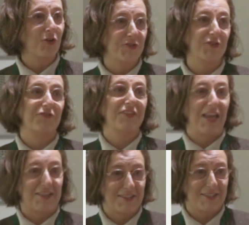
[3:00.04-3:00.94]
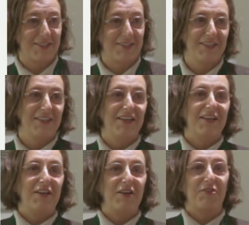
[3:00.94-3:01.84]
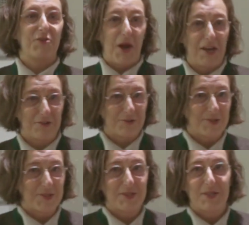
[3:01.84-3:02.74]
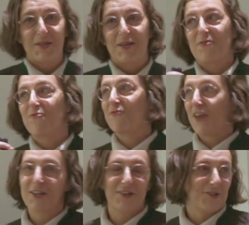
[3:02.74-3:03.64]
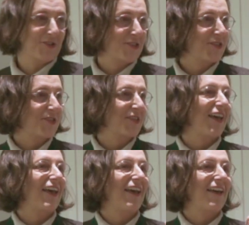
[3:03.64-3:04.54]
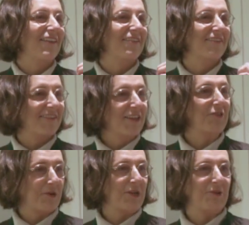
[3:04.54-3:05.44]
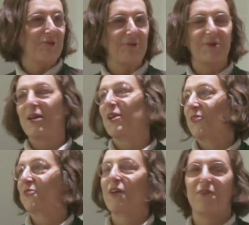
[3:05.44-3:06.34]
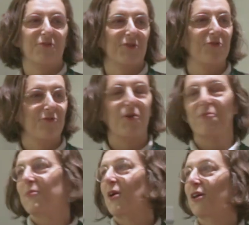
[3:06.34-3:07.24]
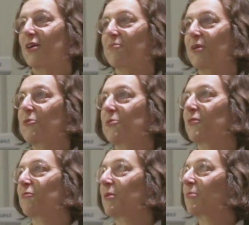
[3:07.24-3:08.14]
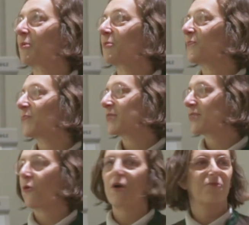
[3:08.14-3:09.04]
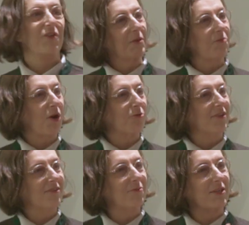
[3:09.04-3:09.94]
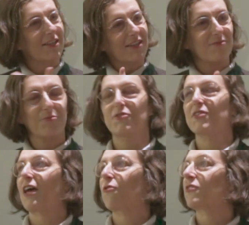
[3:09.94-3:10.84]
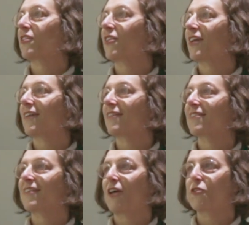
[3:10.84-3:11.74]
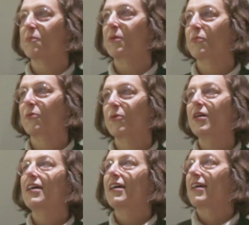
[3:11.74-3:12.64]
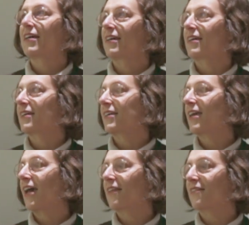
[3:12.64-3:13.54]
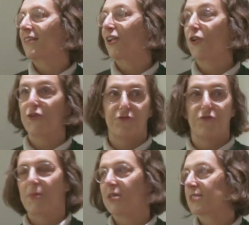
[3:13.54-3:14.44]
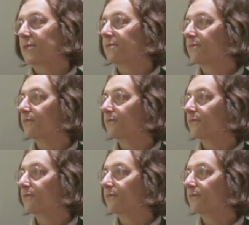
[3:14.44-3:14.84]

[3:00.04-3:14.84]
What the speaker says: tons of tests, trials, failures, and it really took a lot of effort from a big group of people. So I'm very proud that we put it out there and other people can learn from us.